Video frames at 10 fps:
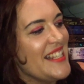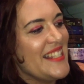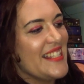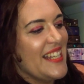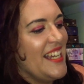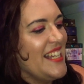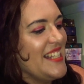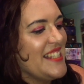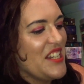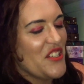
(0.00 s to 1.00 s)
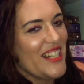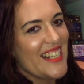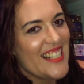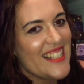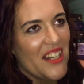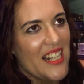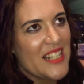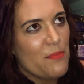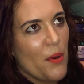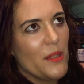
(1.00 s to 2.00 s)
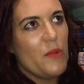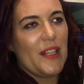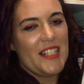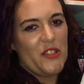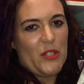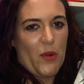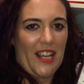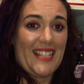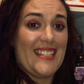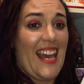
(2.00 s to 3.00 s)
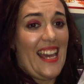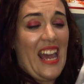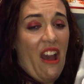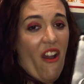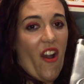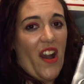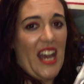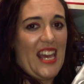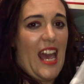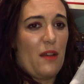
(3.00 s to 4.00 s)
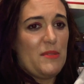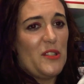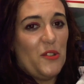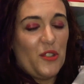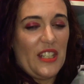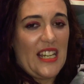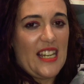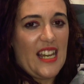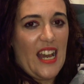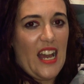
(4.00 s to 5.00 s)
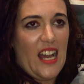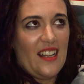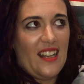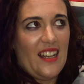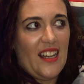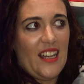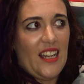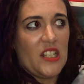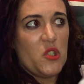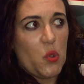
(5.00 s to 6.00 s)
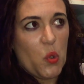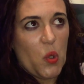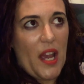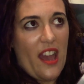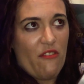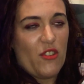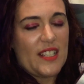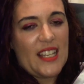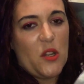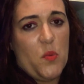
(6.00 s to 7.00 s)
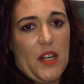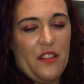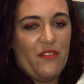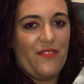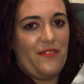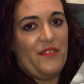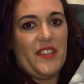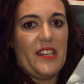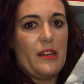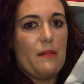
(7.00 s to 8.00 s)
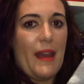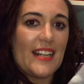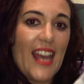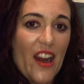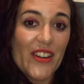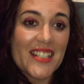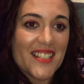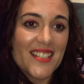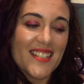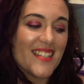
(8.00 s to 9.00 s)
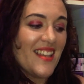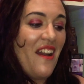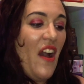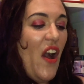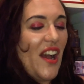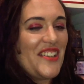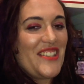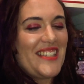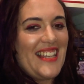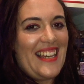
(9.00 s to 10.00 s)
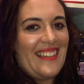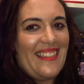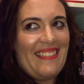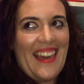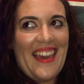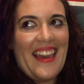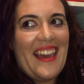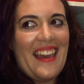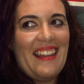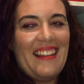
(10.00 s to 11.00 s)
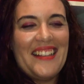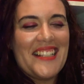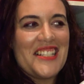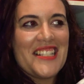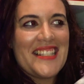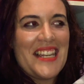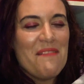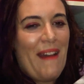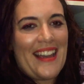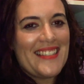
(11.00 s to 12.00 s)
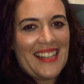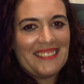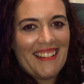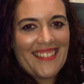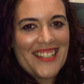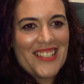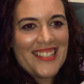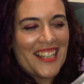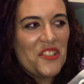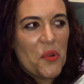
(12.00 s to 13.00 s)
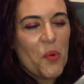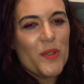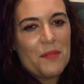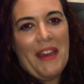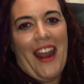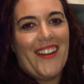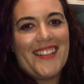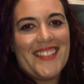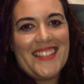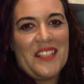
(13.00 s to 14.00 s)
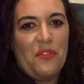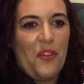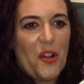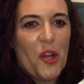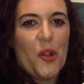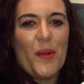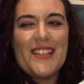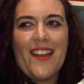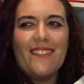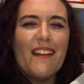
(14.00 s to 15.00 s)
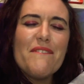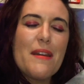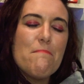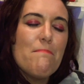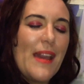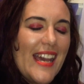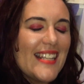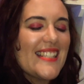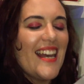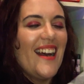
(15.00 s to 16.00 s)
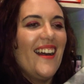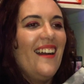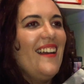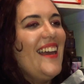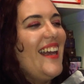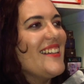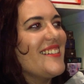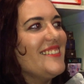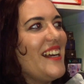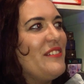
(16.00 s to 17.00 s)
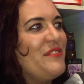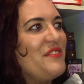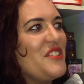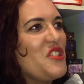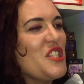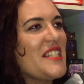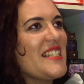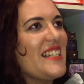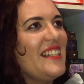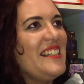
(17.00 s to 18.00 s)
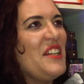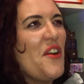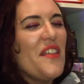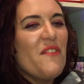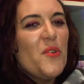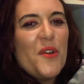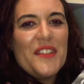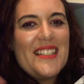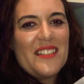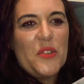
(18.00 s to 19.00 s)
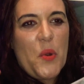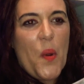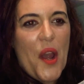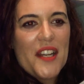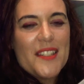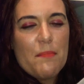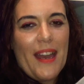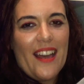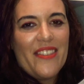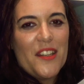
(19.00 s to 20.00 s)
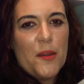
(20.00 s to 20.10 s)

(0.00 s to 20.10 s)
This series is probably one series where I can say I absolutely adore every single one of the main characters. I just think that they're just amazing. Like, they're just such awesome characters to follow, and I love their banter, and I love just, you know, they've all got these little quirks about